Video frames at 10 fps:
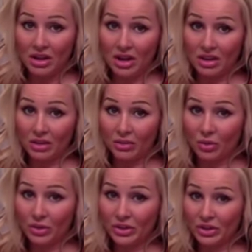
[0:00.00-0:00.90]
And then of
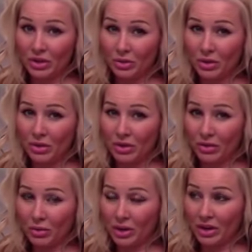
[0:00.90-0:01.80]
course, you know, you
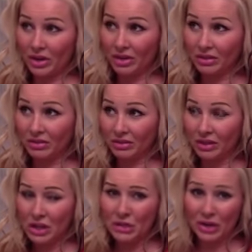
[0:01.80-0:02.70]
never wanna
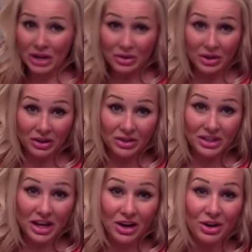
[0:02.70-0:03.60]
try a new
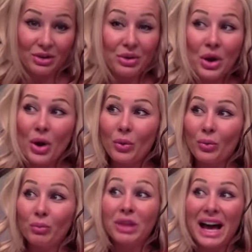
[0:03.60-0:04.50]
hairstyle
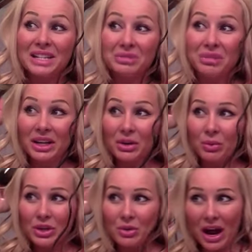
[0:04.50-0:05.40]
last minute
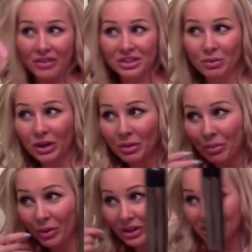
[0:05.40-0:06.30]
when you have somewhere
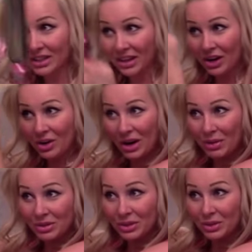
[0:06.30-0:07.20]
important to go. I
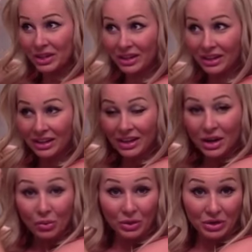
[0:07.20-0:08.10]
would do it
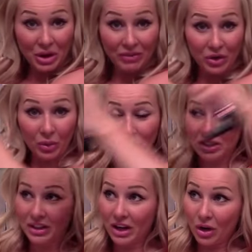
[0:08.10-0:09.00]
when you have nowhere to
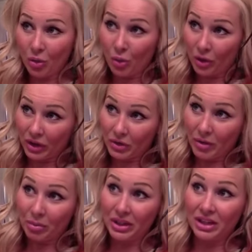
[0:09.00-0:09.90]
go or you
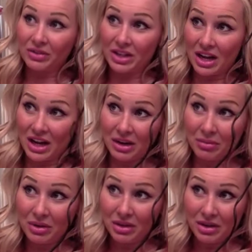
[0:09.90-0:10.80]
have plenty of time